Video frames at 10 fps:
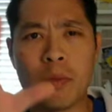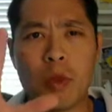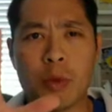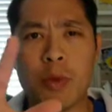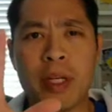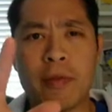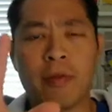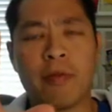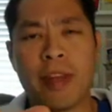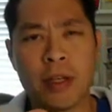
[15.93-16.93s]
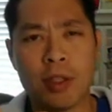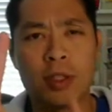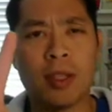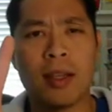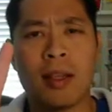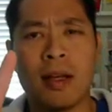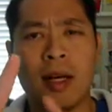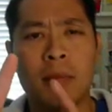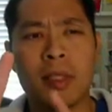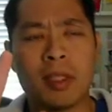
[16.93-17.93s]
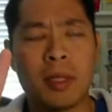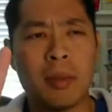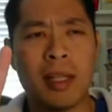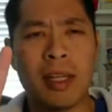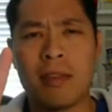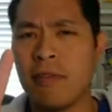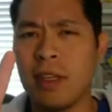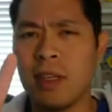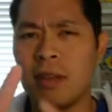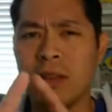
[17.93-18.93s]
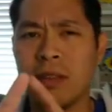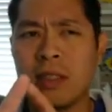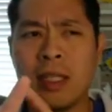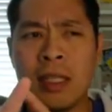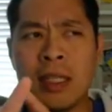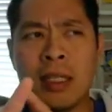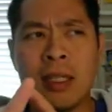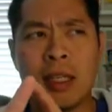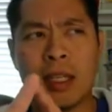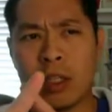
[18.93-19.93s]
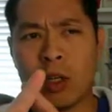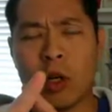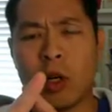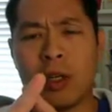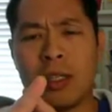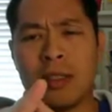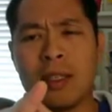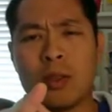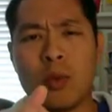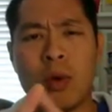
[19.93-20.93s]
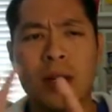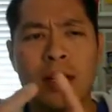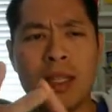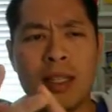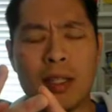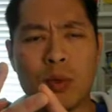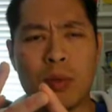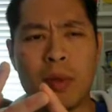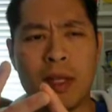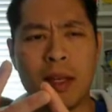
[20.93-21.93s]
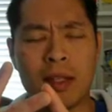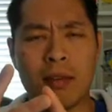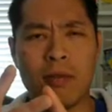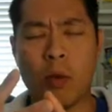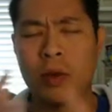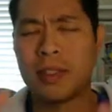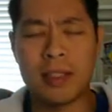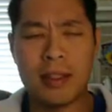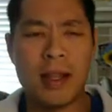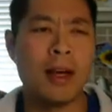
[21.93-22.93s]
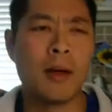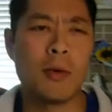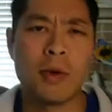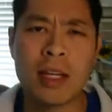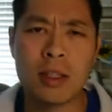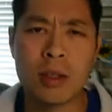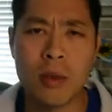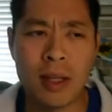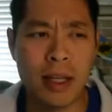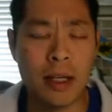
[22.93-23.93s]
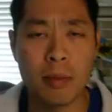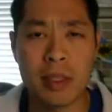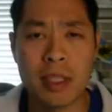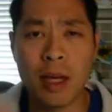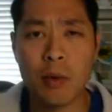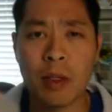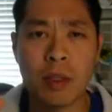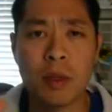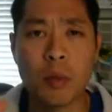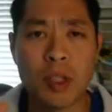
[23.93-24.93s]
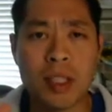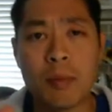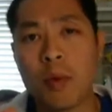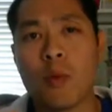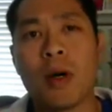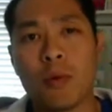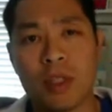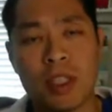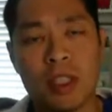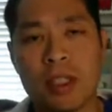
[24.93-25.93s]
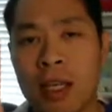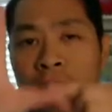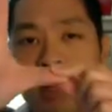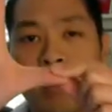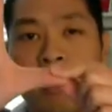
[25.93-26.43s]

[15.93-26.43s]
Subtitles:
three different fingers. The thumb is going to be like a field. I think the current is this one, and then this would be like the force. We'll get to it later. But today we're going to do the more simple one, which is your